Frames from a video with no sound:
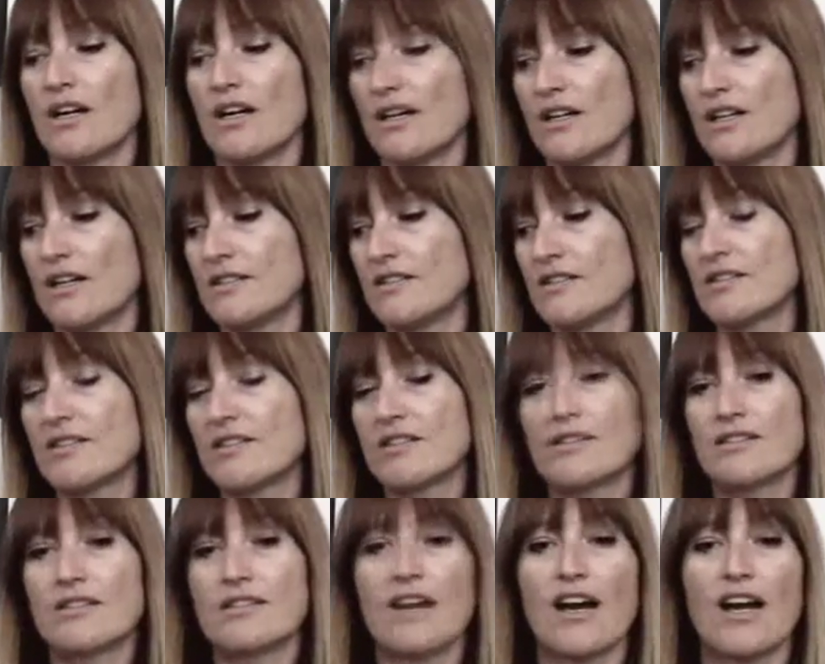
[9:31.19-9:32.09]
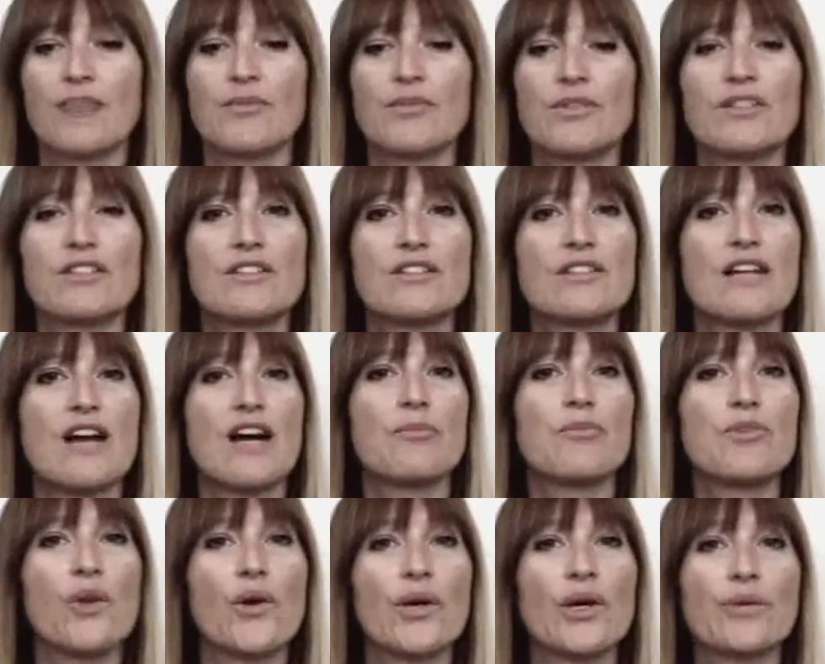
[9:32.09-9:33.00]
It's time to
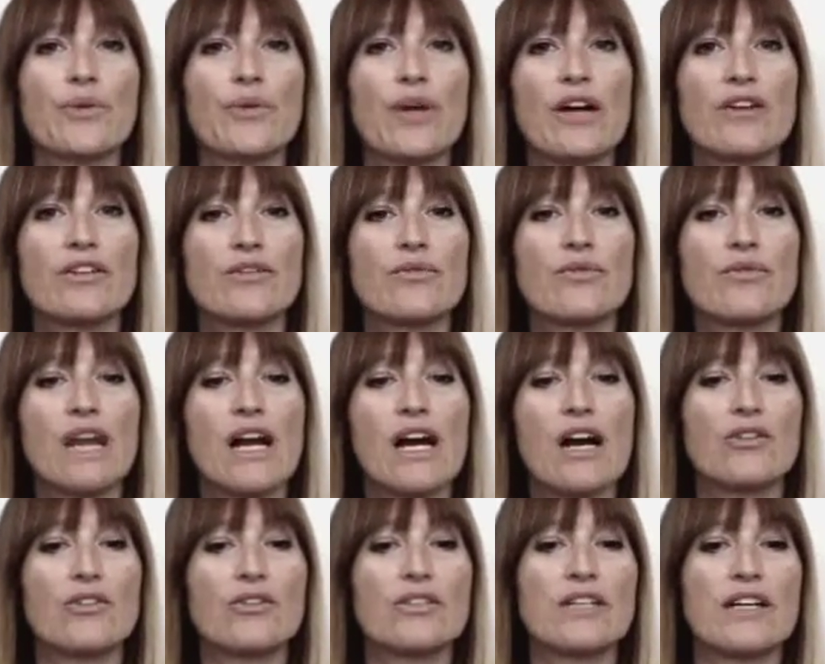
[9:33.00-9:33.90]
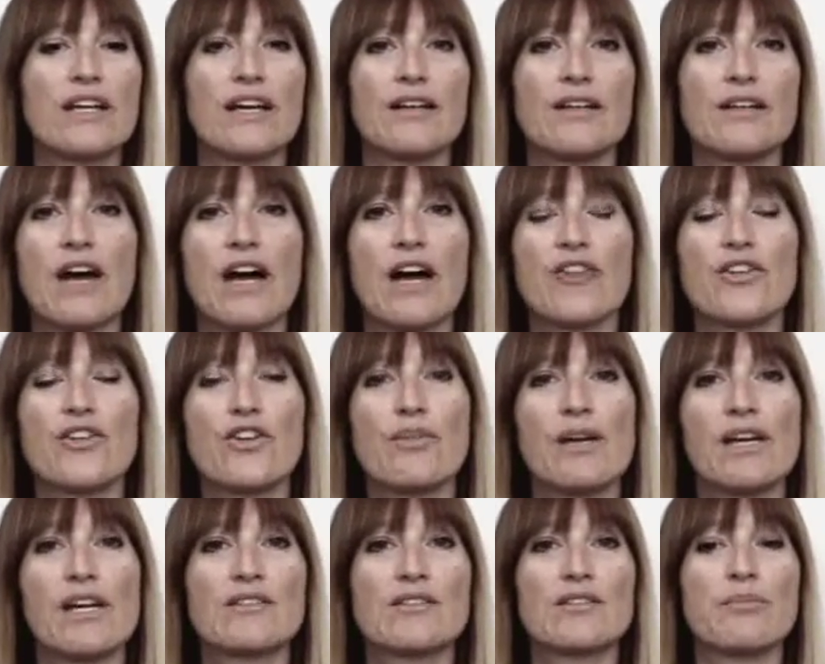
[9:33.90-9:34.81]
stop going round and round and
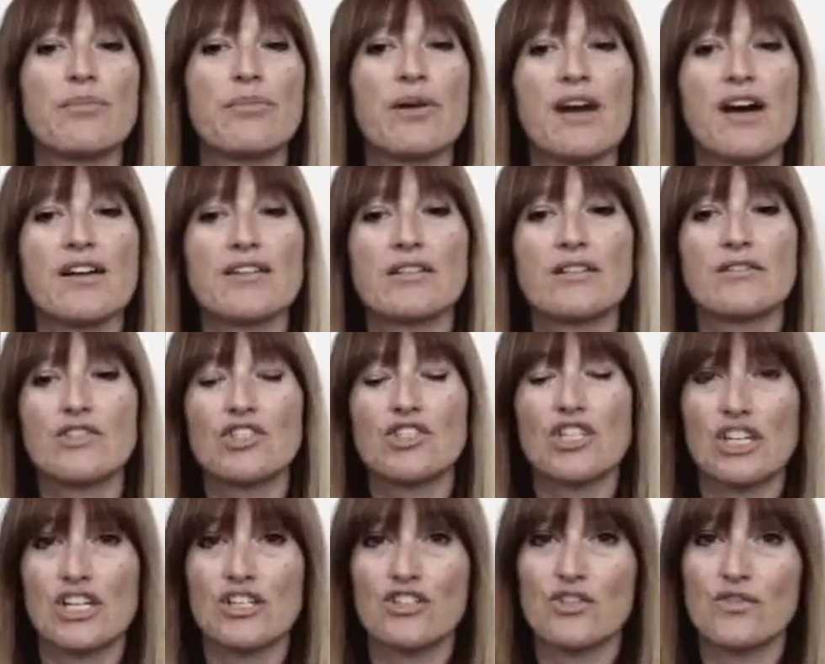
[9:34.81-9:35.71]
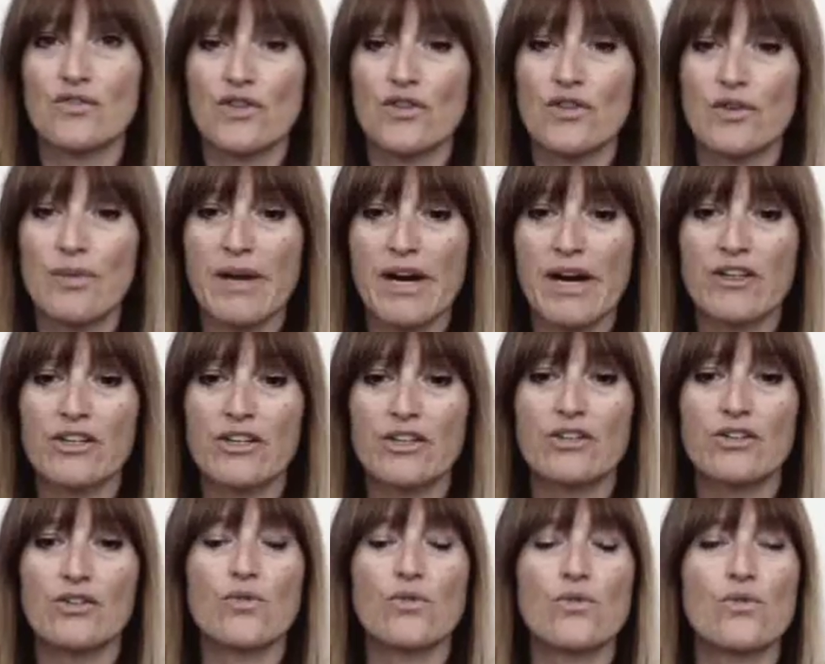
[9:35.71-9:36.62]
either make some positive changes for the better,